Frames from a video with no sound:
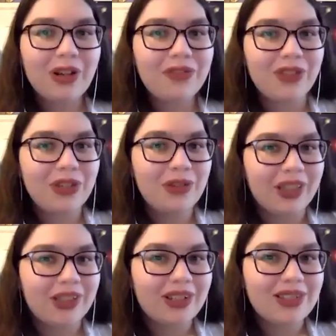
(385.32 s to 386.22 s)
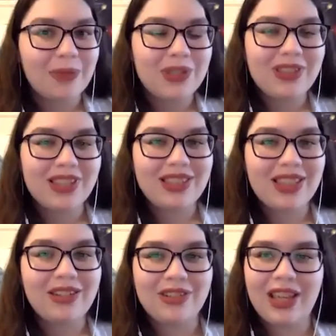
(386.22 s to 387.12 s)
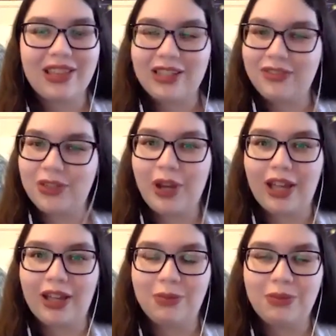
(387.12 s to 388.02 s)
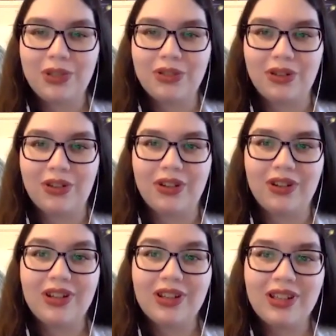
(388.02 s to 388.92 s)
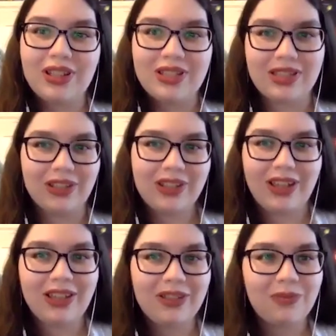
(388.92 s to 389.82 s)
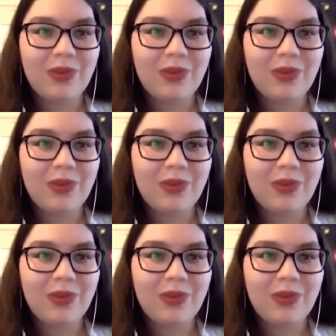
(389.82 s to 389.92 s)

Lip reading: are a few other substances that do that, like if you had pure silica,